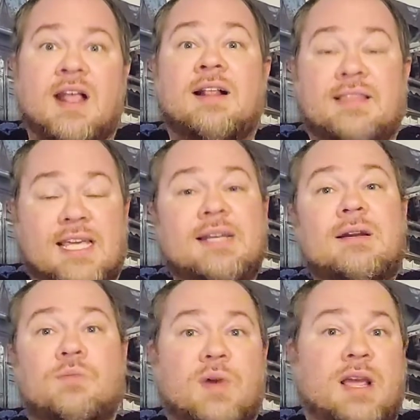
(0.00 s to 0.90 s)
Then
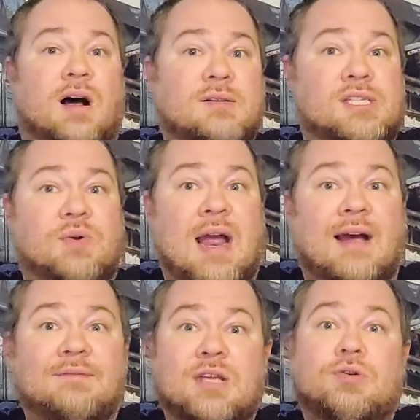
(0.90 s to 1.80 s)
we also
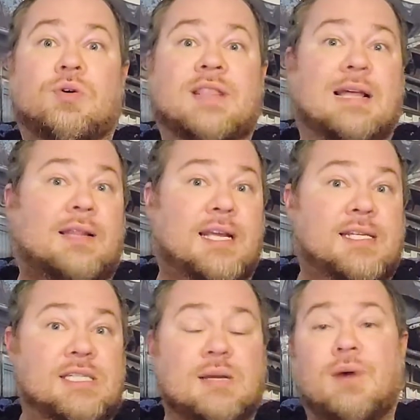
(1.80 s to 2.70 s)
have the door that
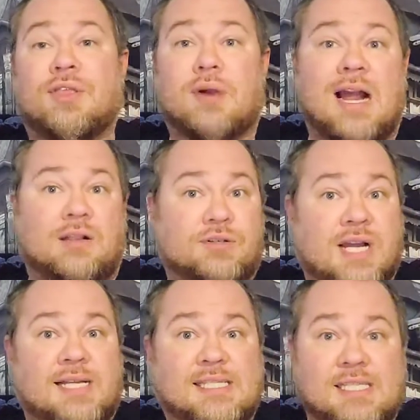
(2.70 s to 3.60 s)
leads to Mother
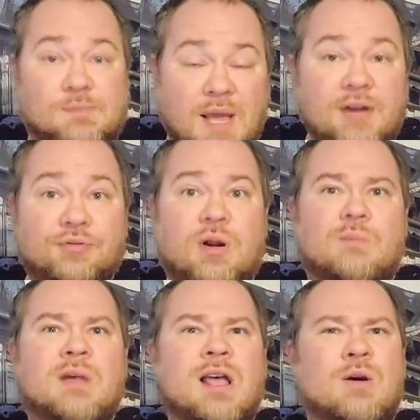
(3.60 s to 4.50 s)
Allardyce's bedroom,